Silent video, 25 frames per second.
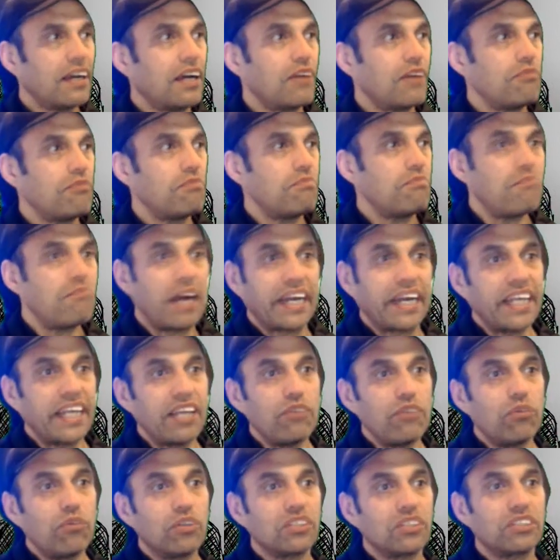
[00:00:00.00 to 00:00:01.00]
money
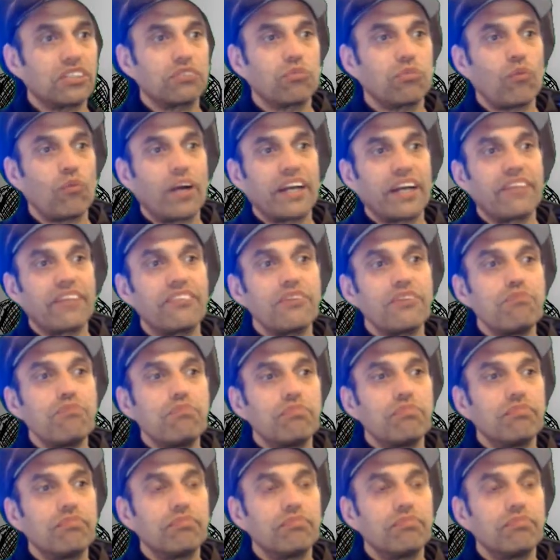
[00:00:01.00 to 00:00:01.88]
was one of them.